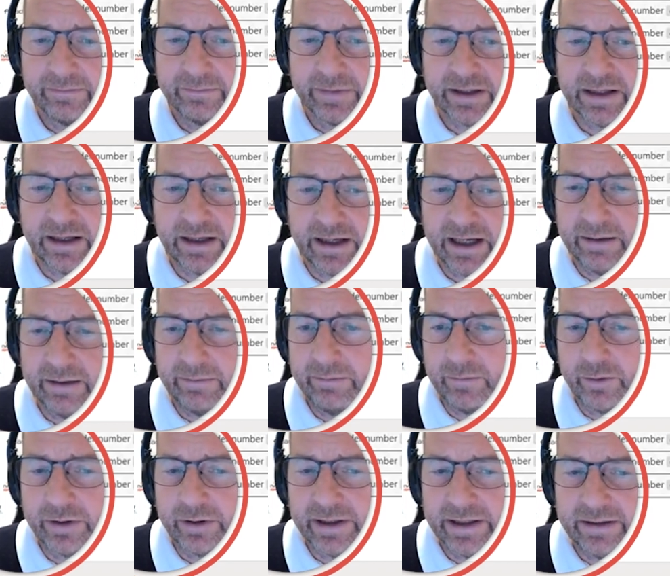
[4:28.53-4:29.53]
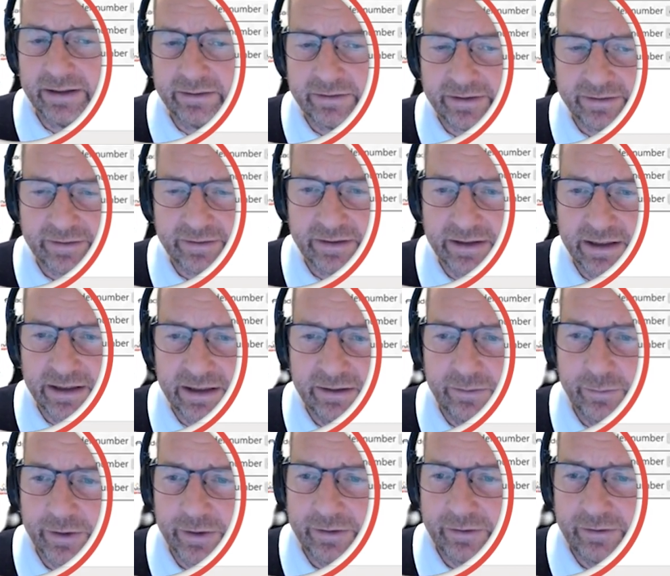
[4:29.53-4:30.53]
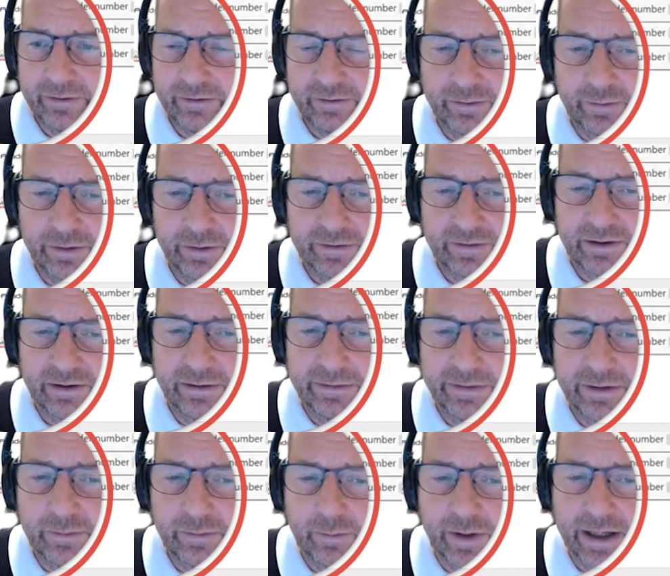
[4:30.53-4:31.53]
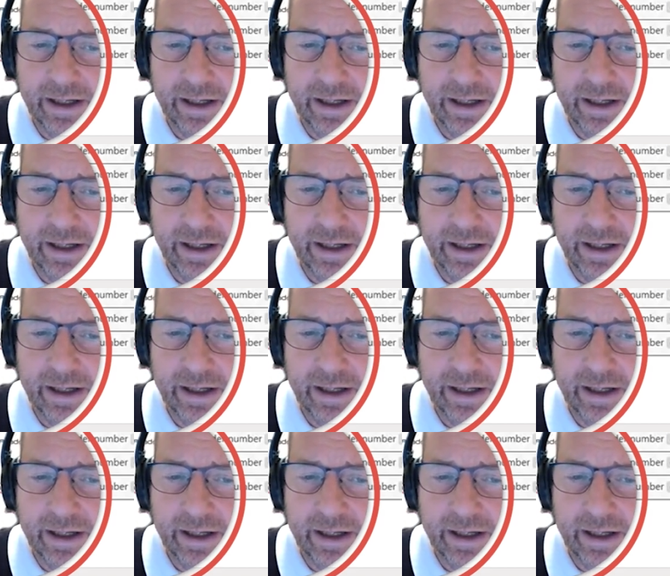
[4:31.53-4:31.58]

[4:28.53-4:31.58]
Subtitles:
but I'm more interested in what was on the